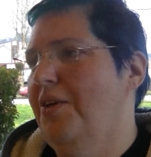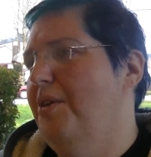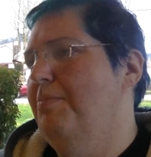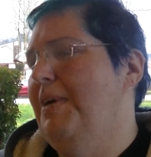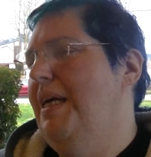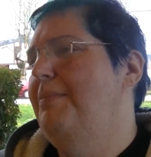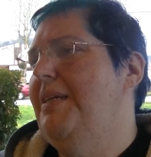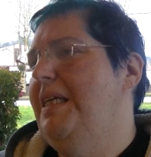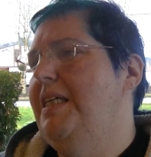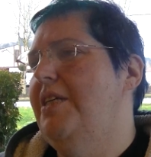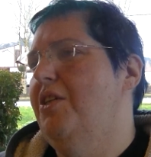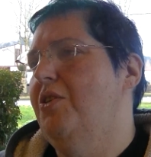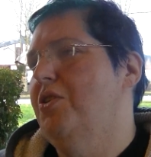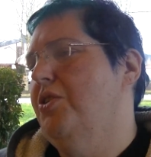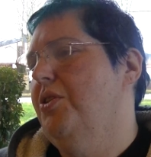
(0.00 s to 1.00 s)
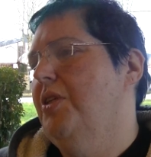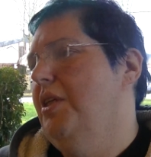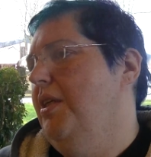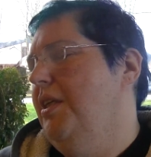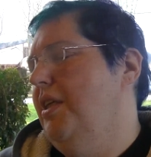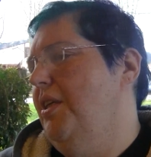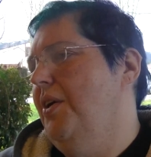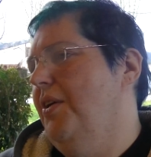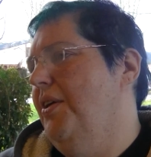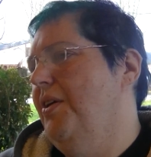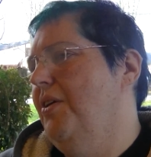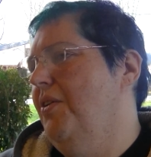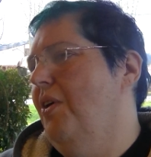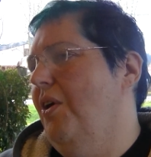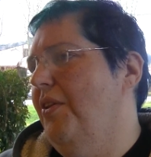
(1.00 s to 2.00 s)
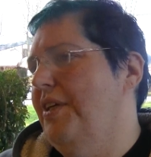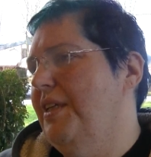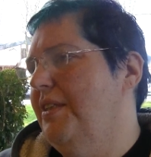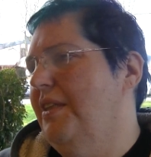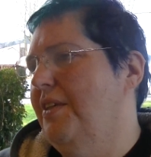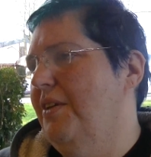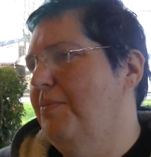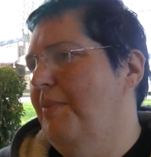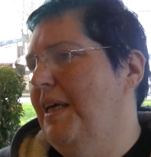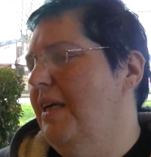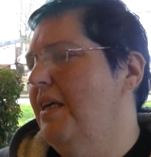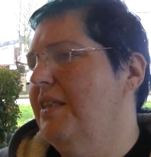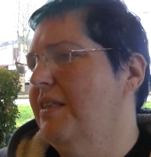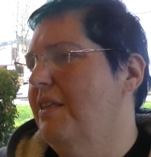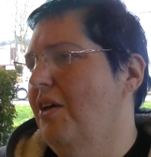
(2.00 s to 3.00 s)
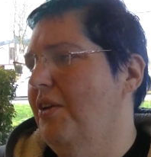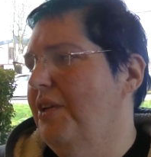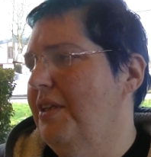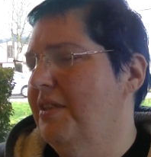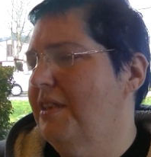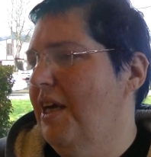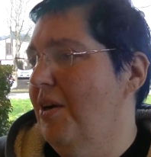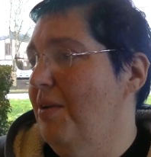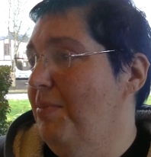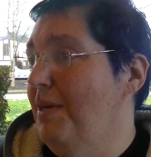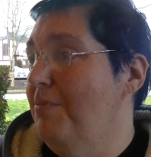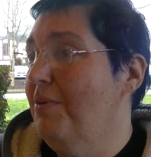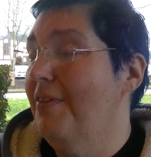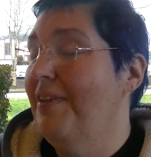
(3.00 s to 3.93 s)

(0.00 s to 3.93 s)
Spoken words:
They're baby eaters. They're all this, and make us all these scary people.